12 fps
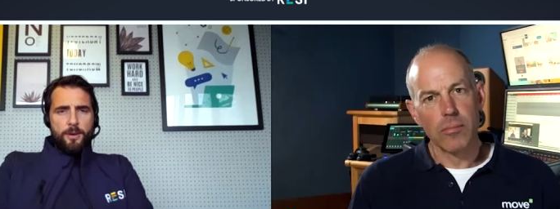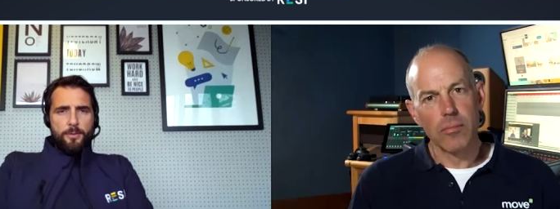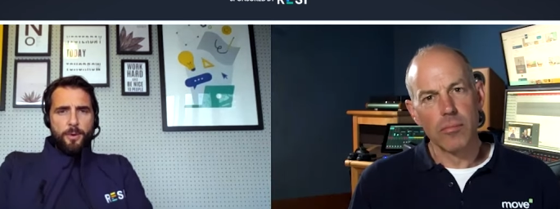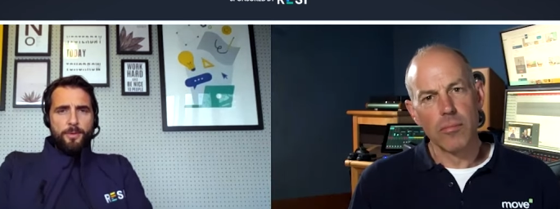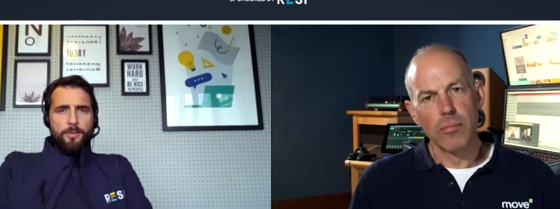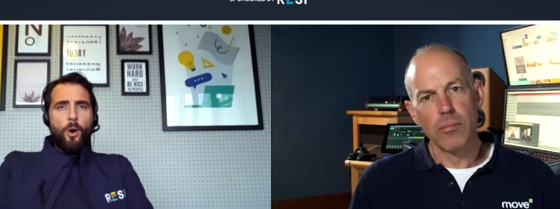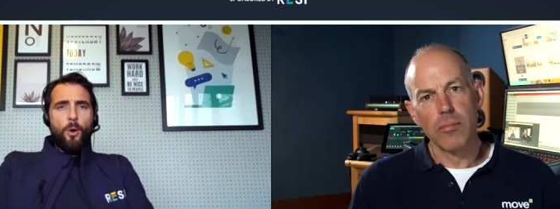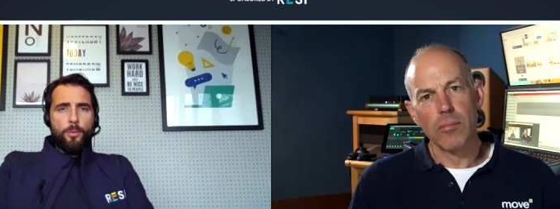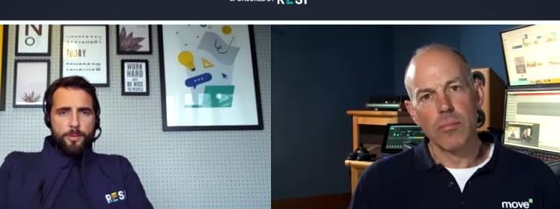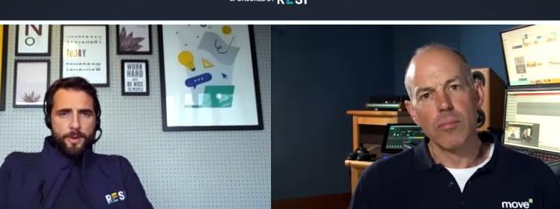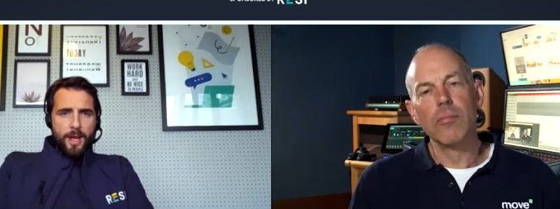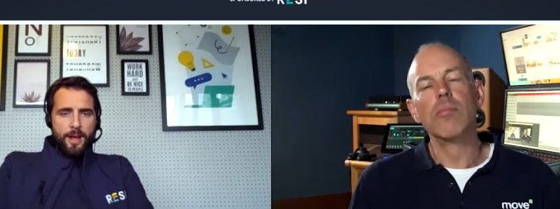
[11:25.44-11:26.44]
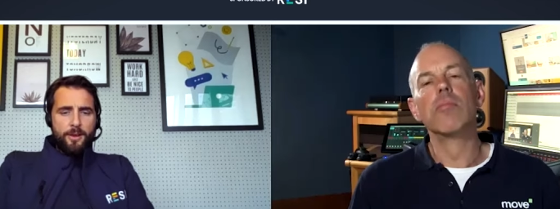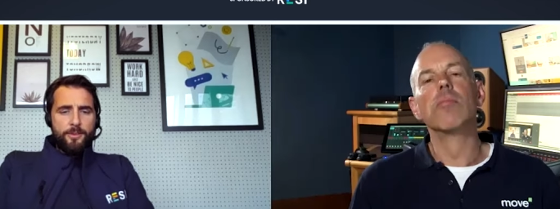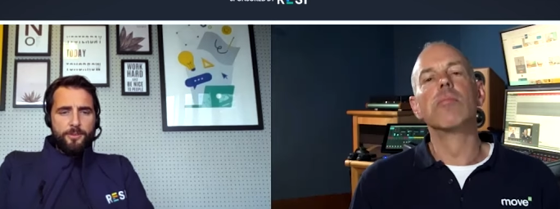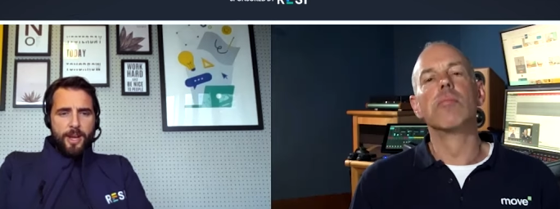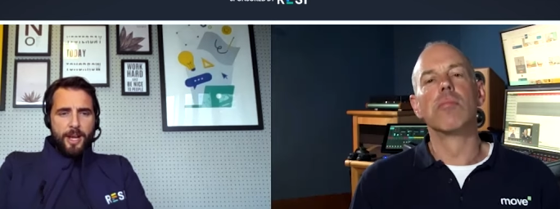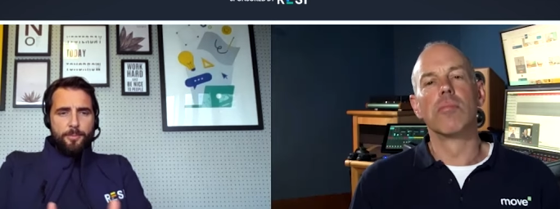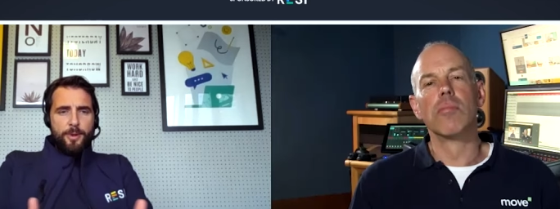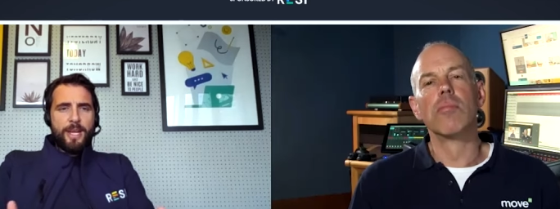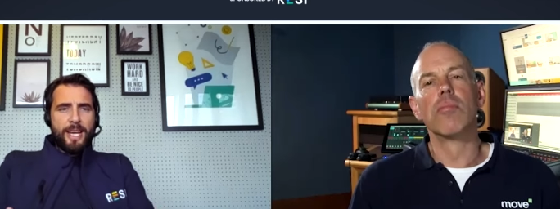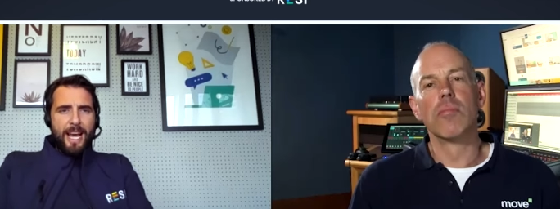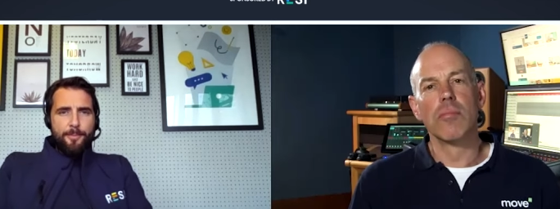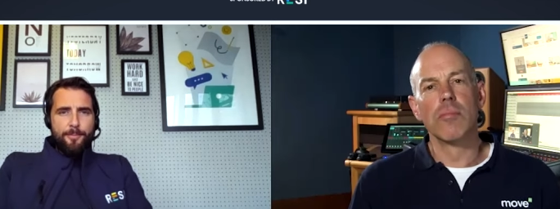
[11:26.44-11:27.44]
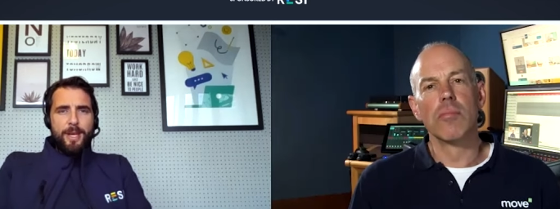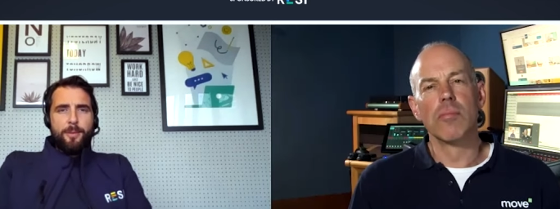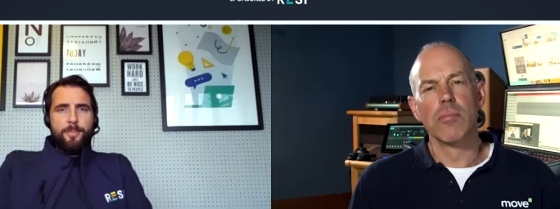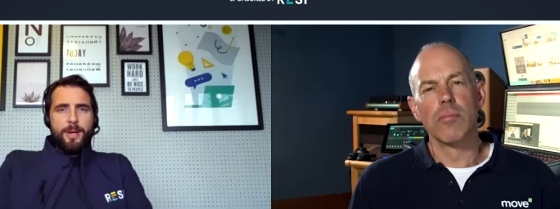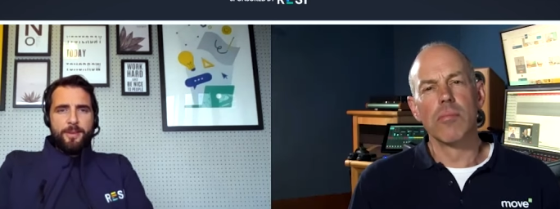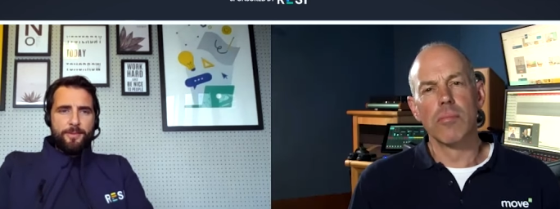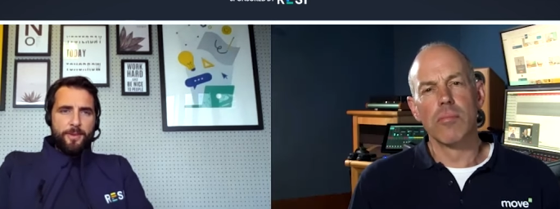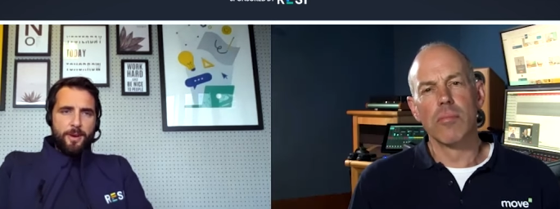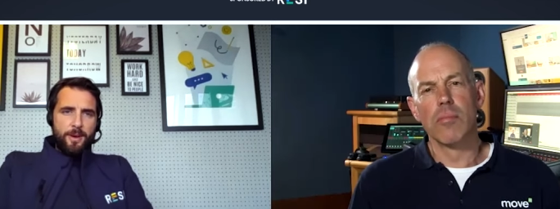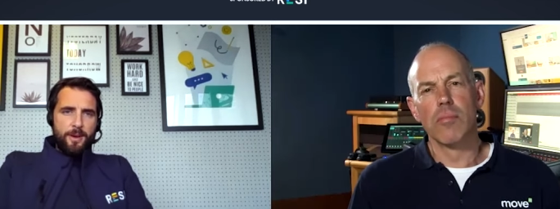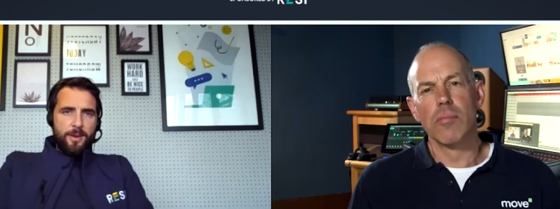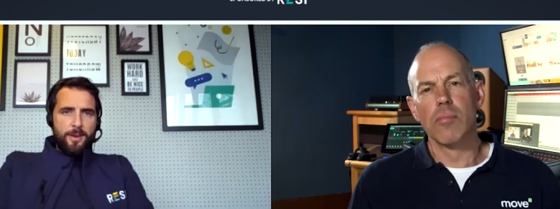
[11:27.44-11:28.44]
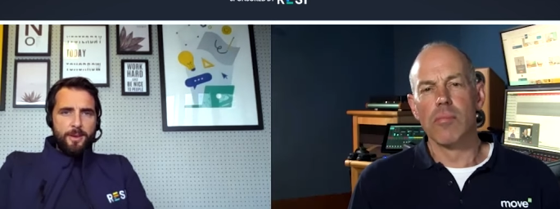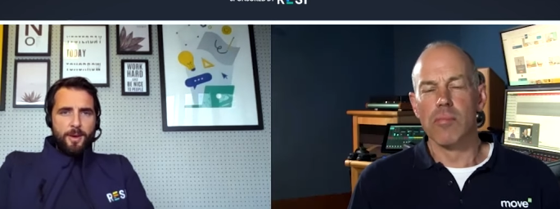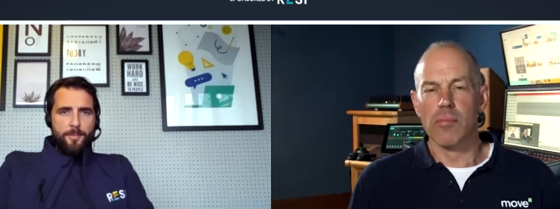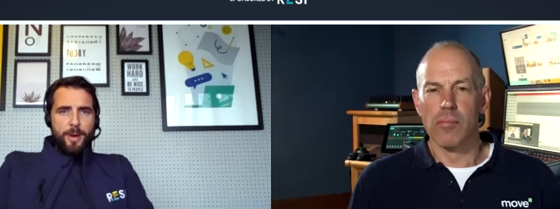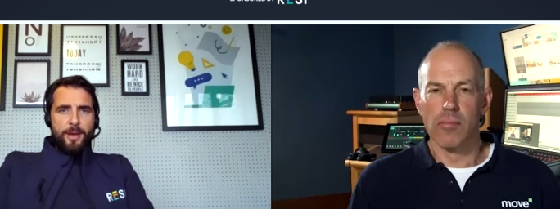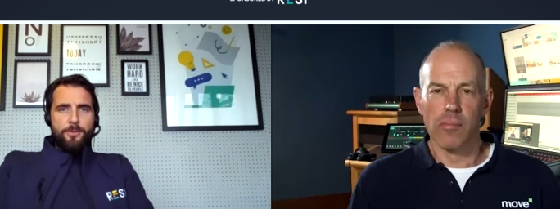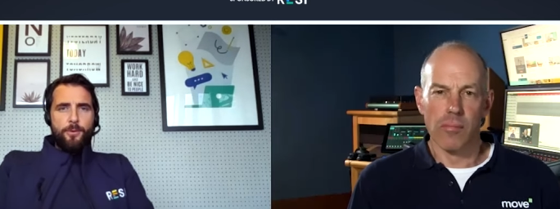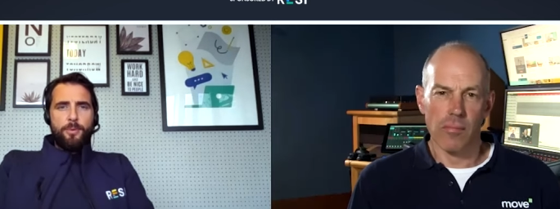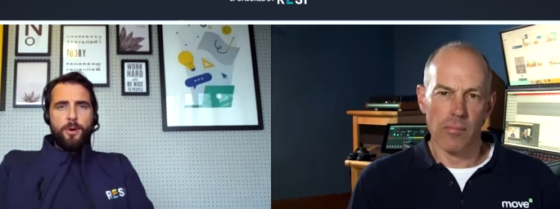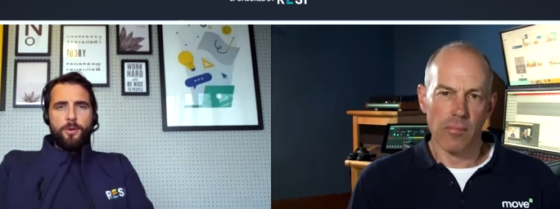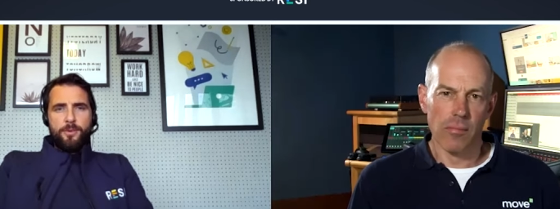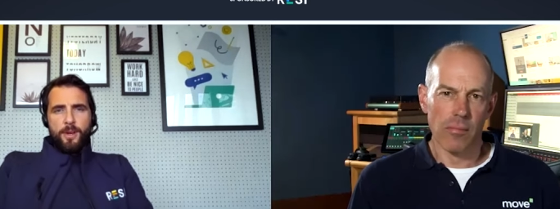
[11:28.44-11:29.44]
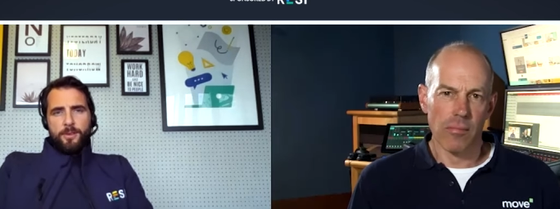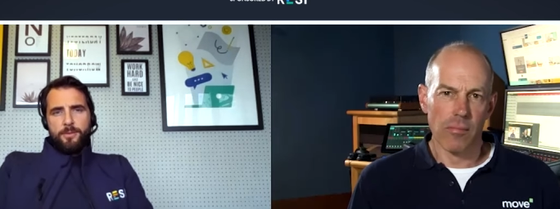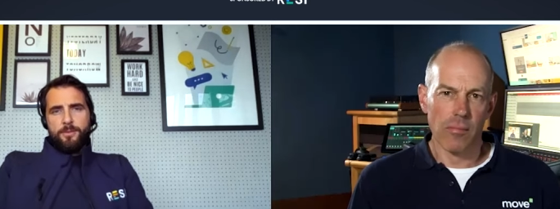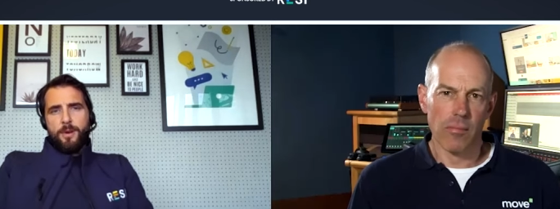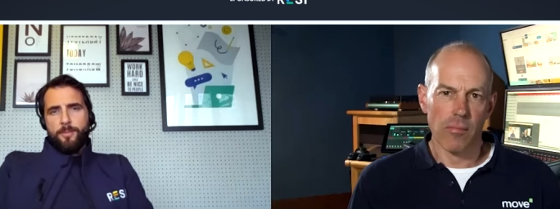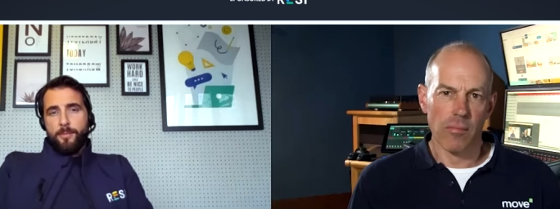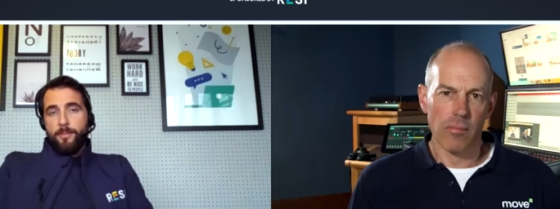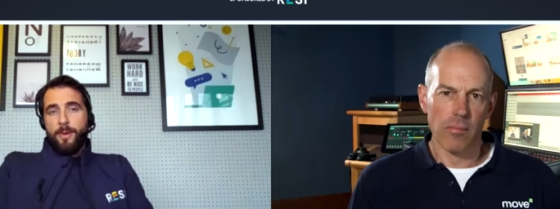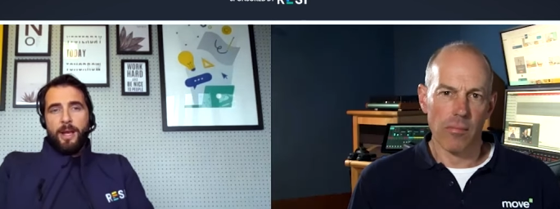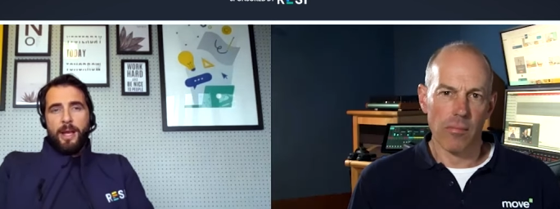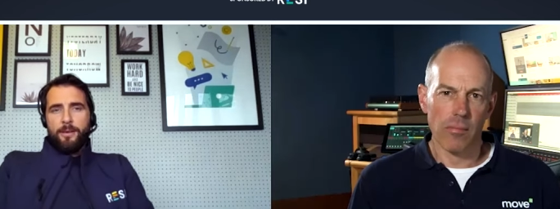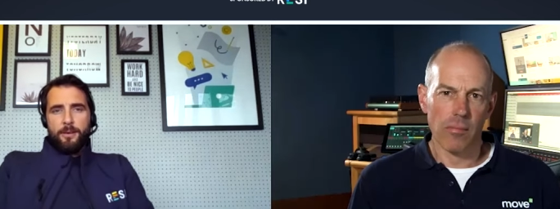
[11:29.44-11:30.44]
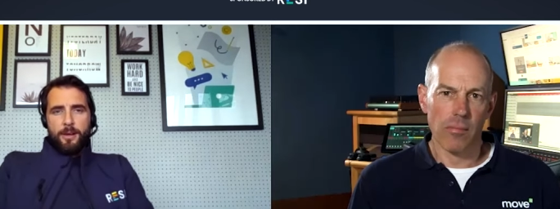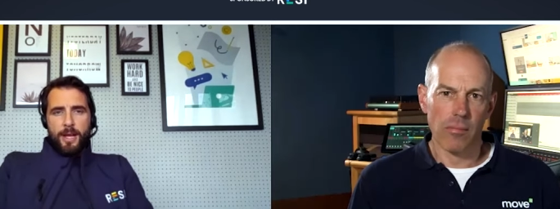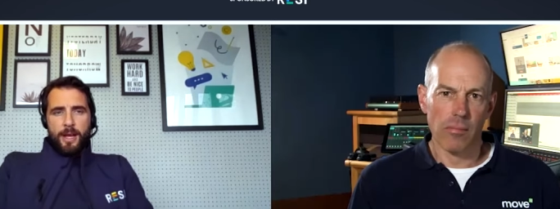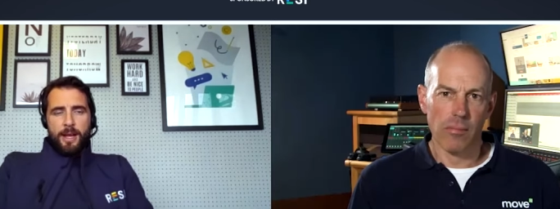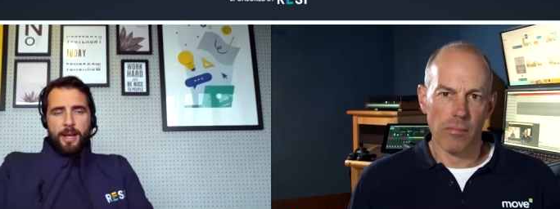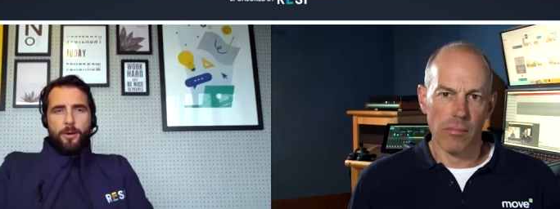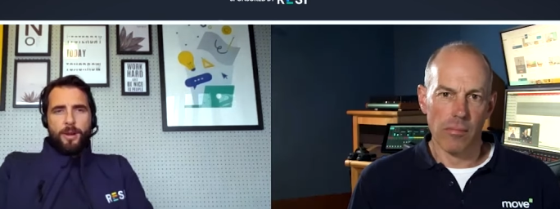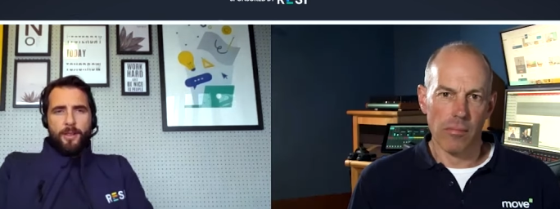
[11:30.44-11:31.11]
Speaker 1: of withhold their consent, but it can be a bit of a painful process and may end up going